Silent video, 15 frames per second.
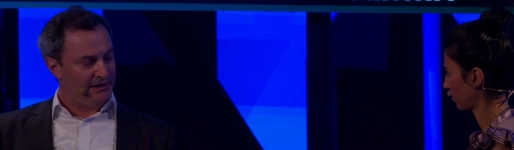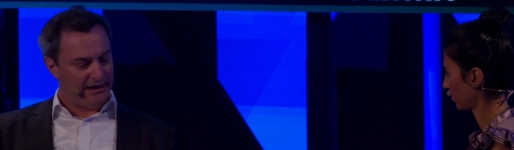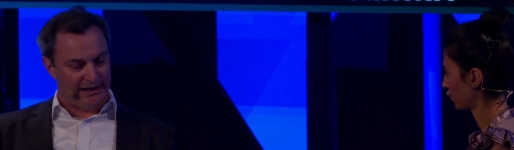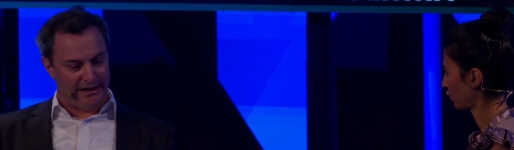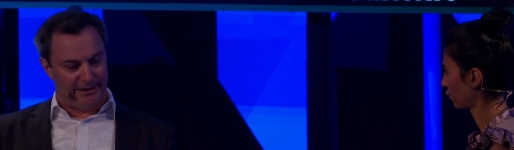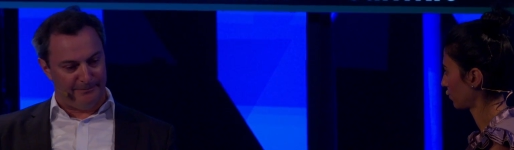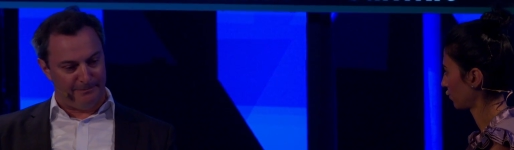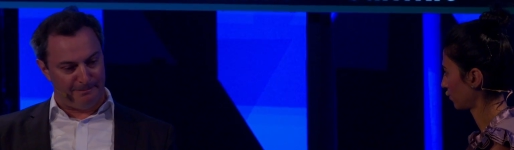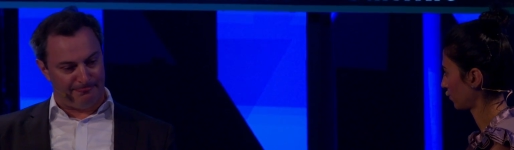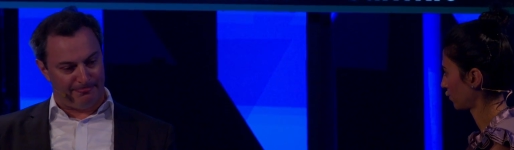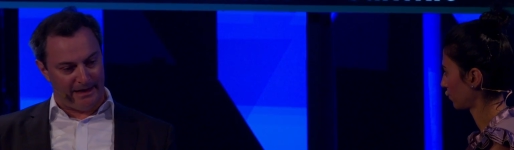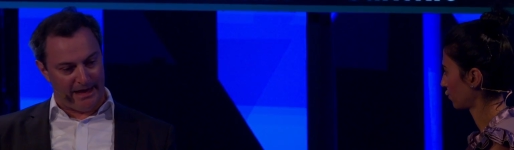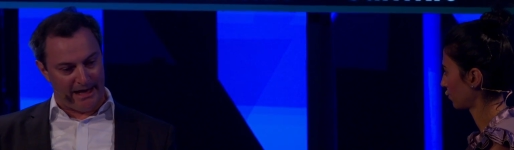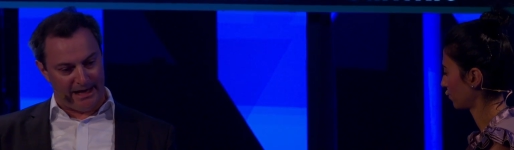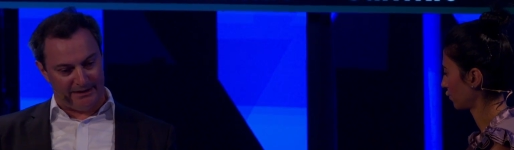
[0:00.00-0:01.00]
Speaker 1: um,
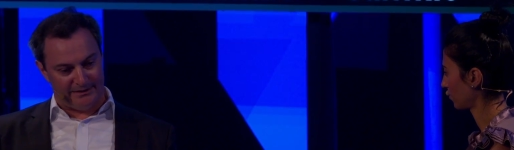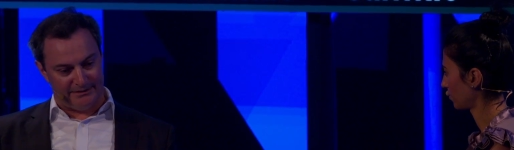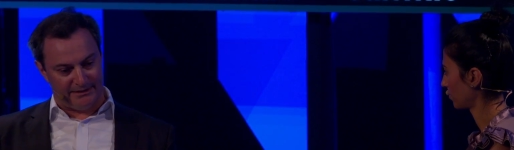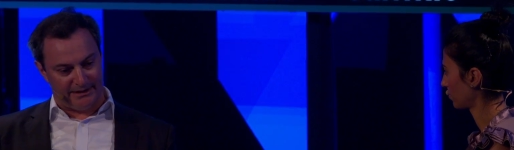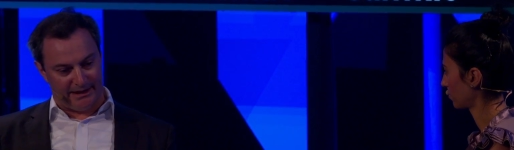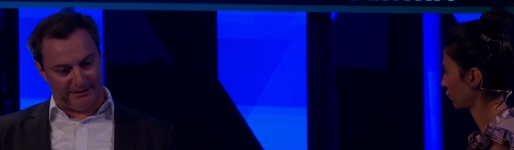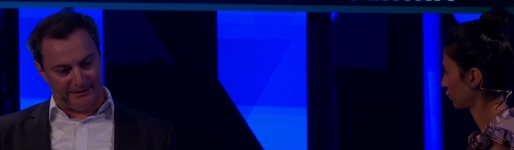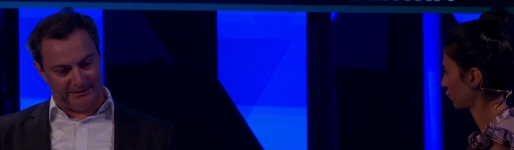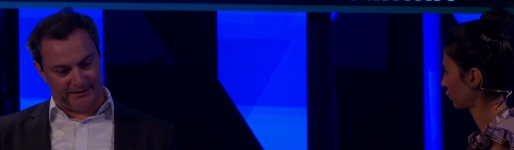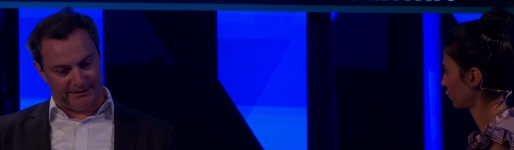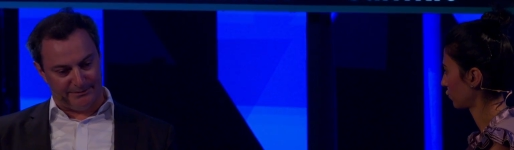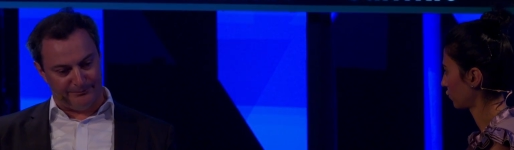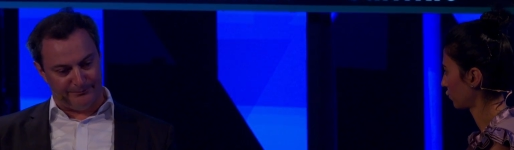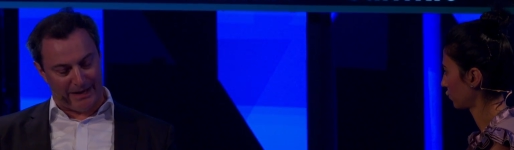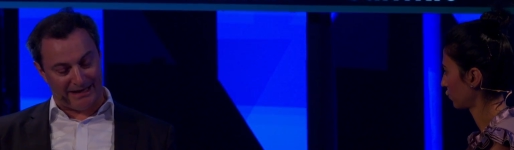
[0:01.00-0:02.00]
and, and um,
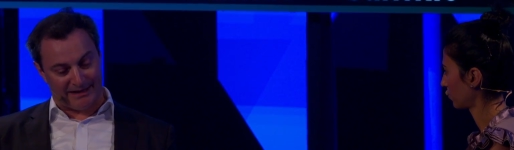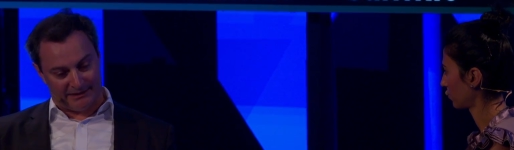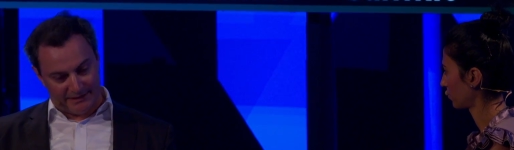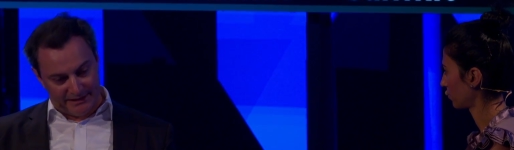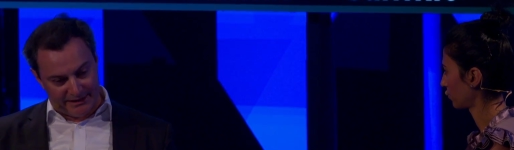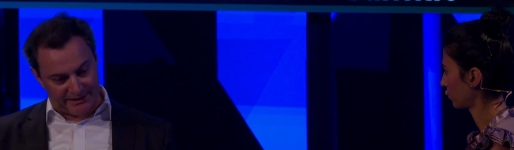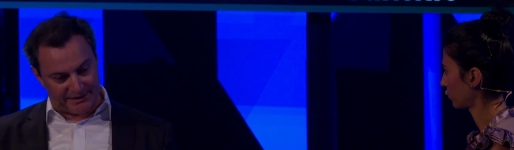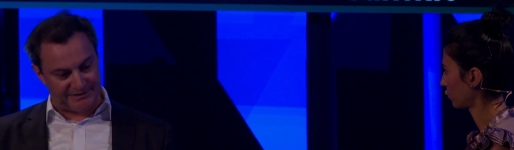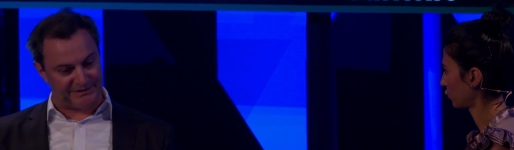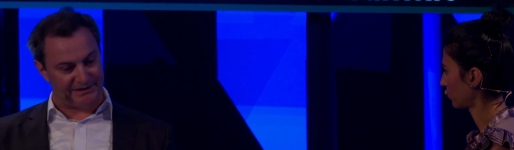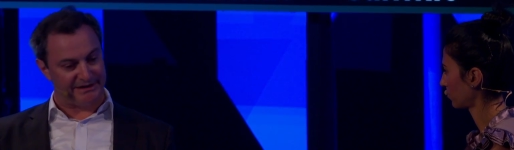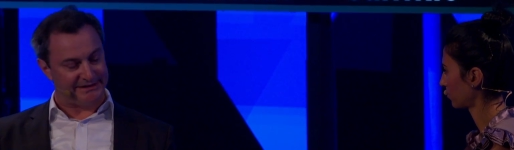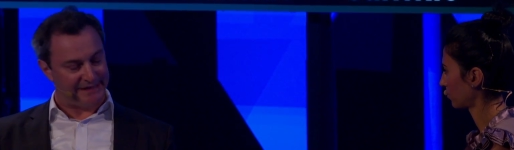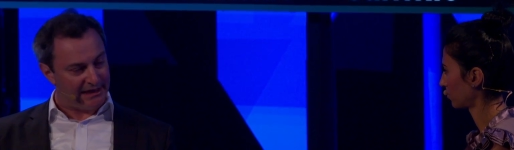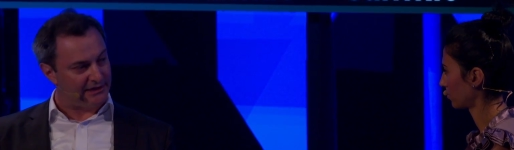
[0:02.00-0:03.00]
analytics and
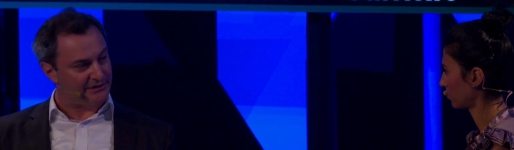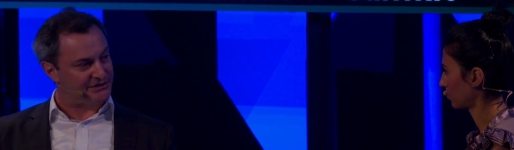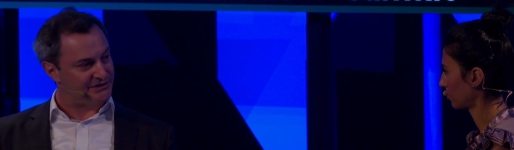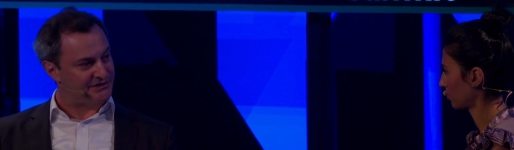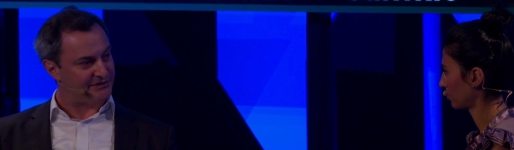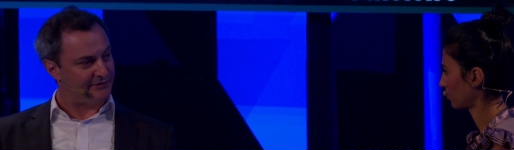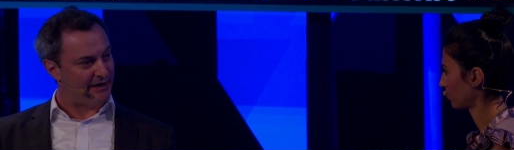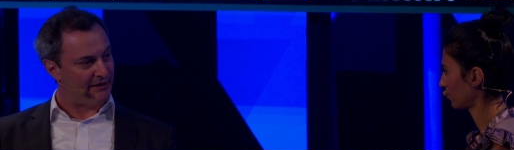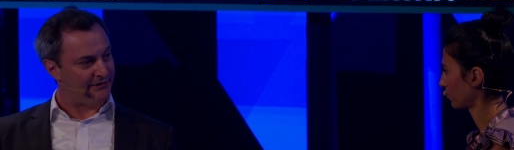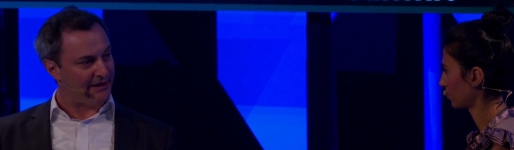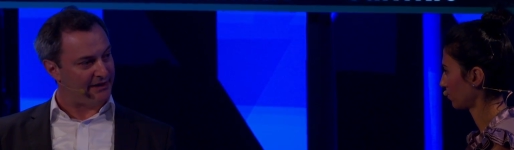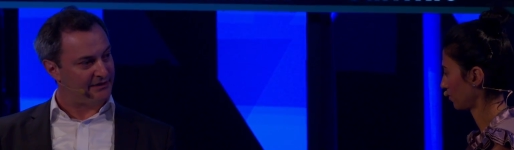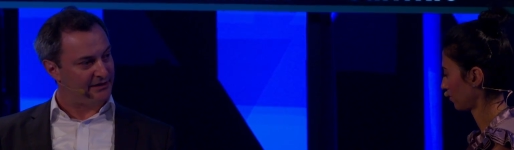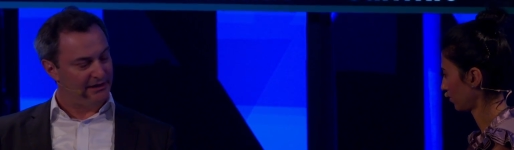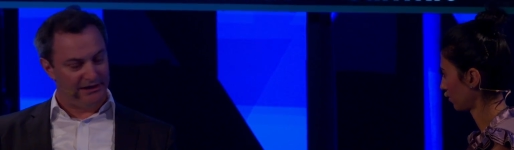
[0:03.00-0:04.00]
intelligence around that.
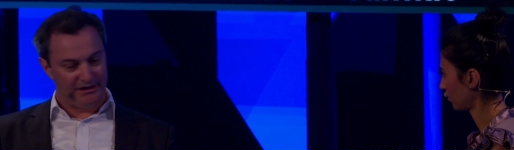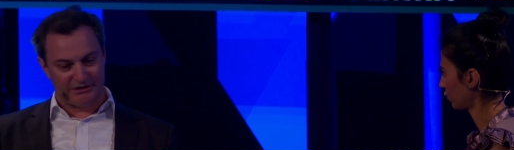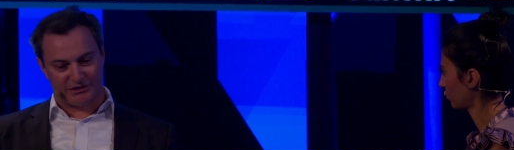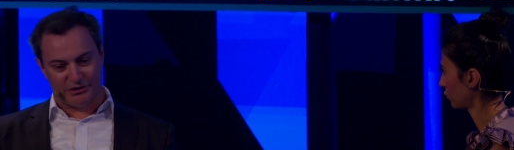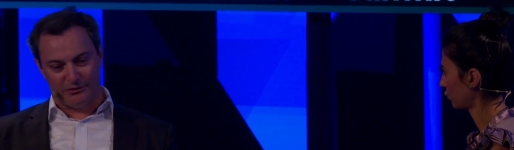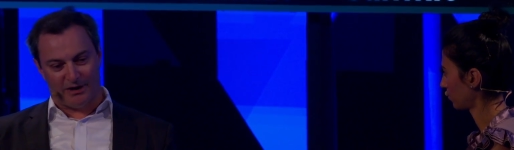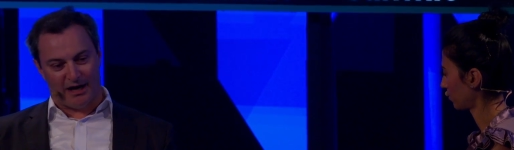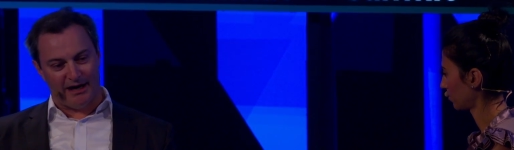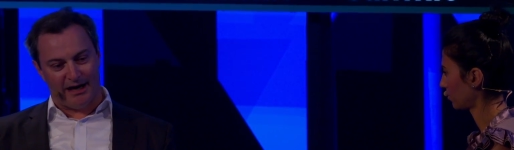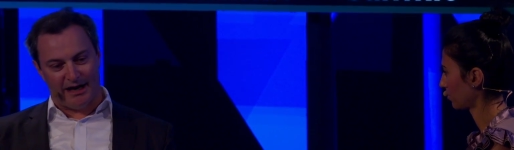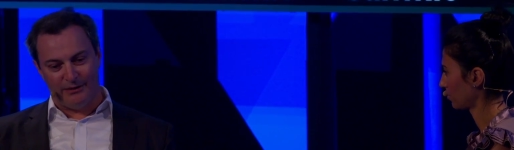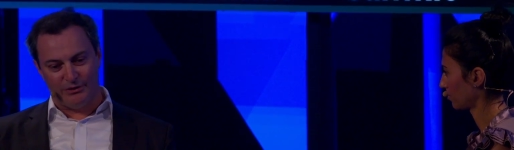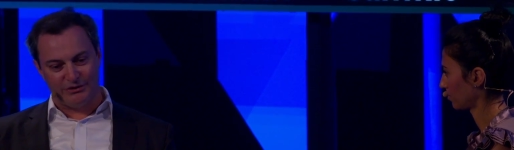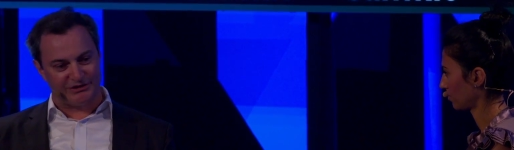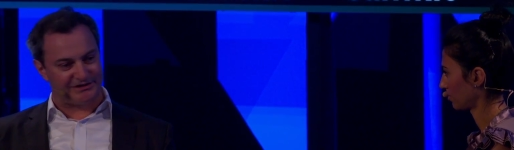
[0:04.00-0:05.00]
So I, I
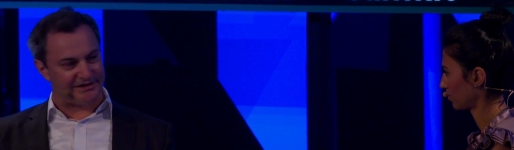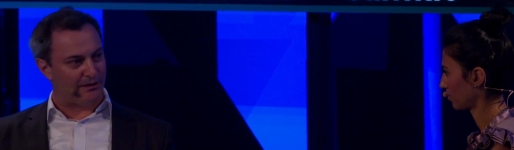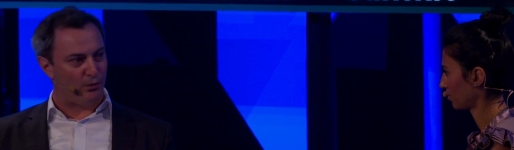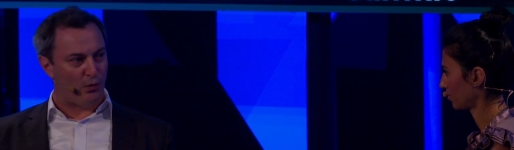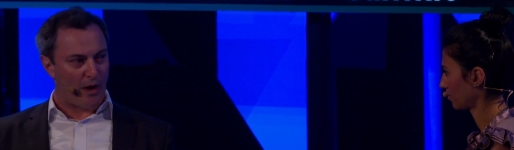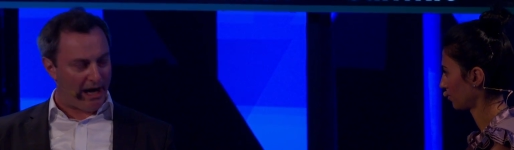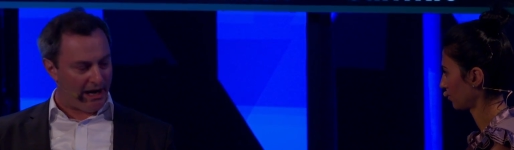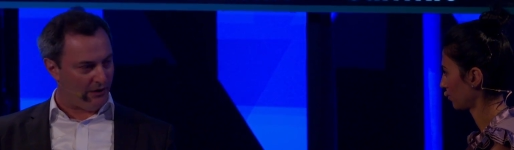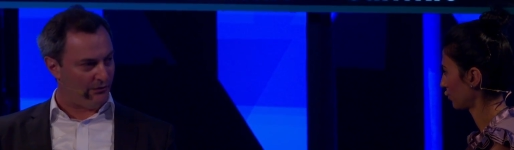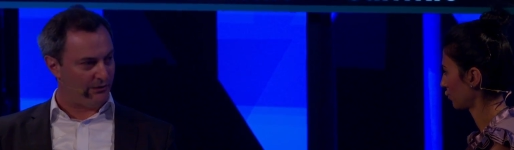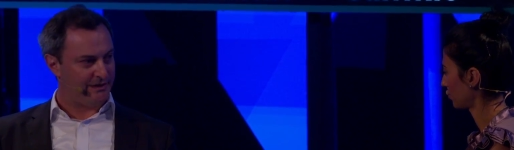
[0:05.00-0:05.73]
would just say, wow,